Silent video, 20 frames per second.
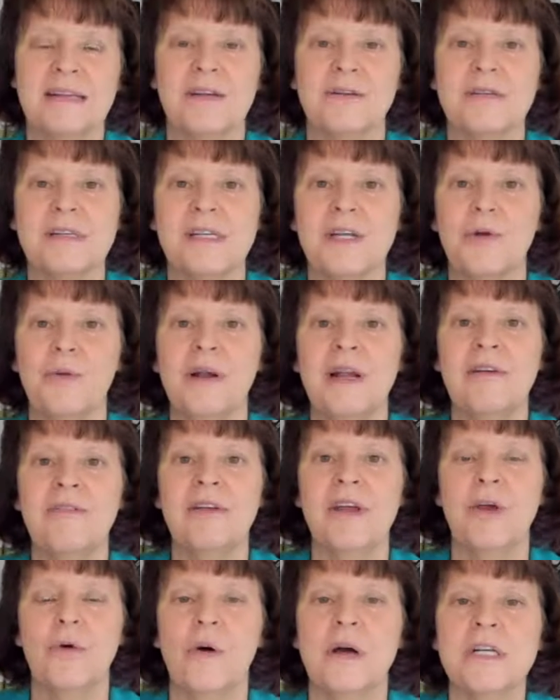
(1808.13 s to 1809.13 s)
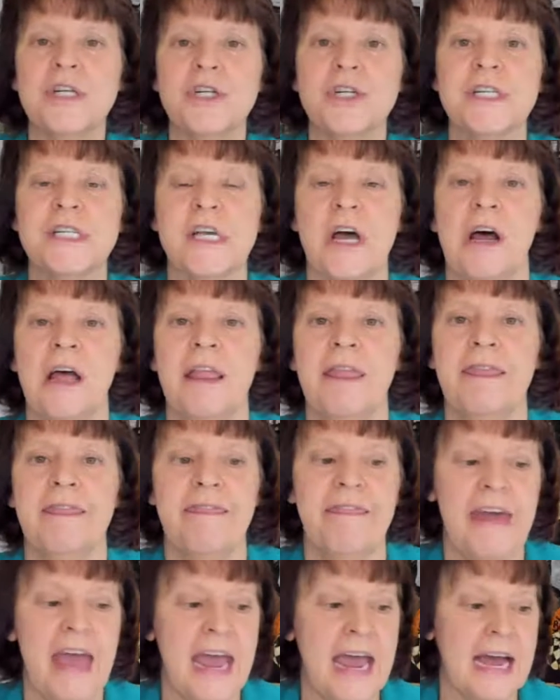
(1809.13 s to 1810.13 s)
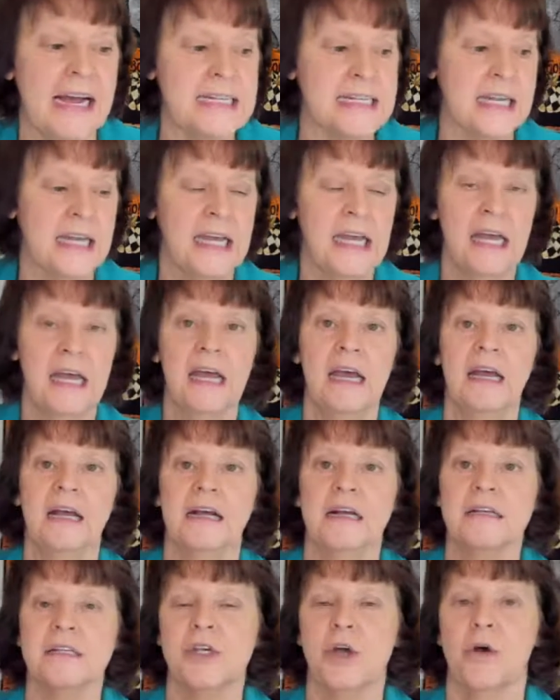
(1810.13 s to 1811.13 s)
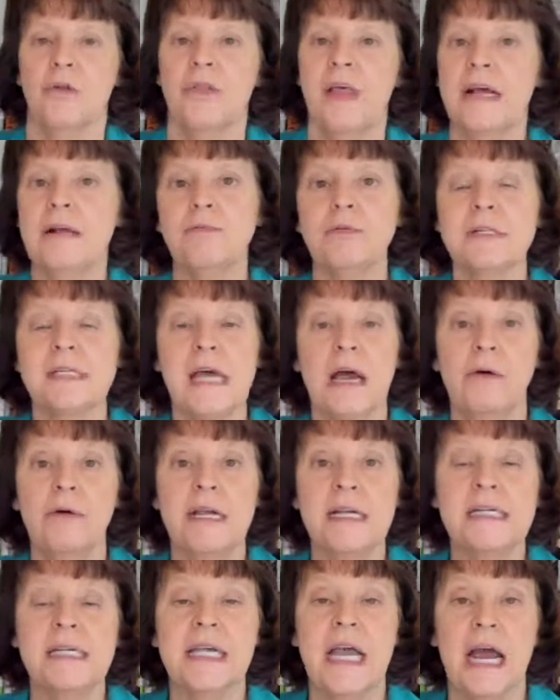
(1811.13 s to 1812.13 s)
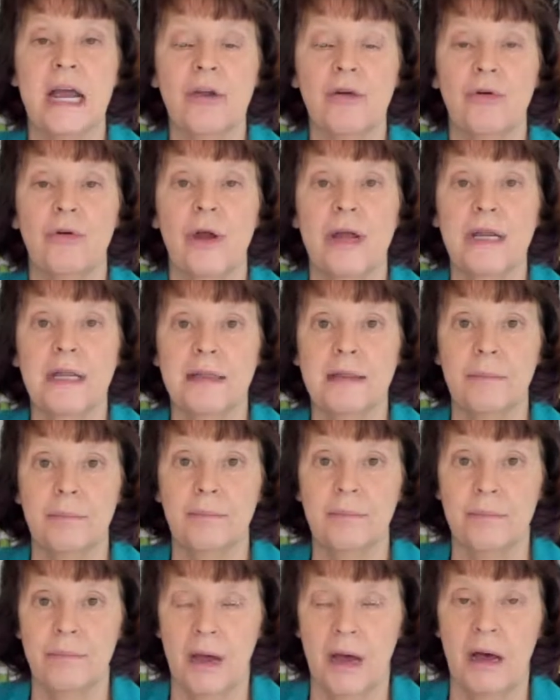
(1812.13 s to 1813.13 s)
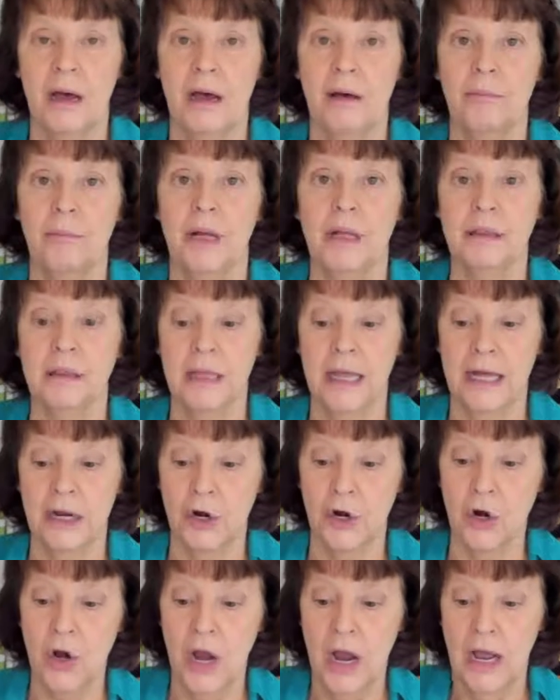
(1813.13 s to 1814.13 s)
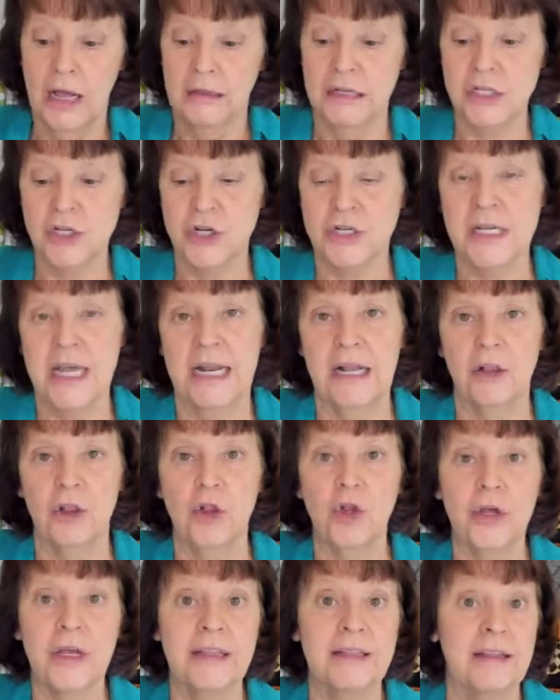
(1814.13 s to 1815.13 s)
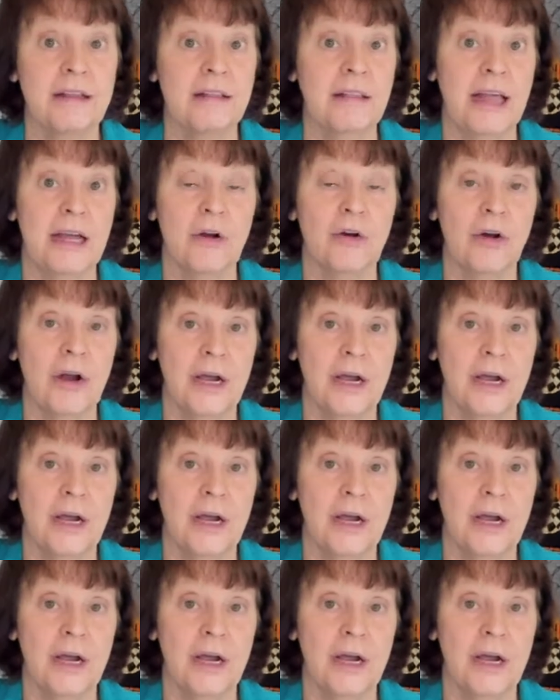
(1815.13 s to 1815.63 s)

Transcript: So does anyone have any questions on that? So that was how easy I created the letter. Let's just kind of look at the letter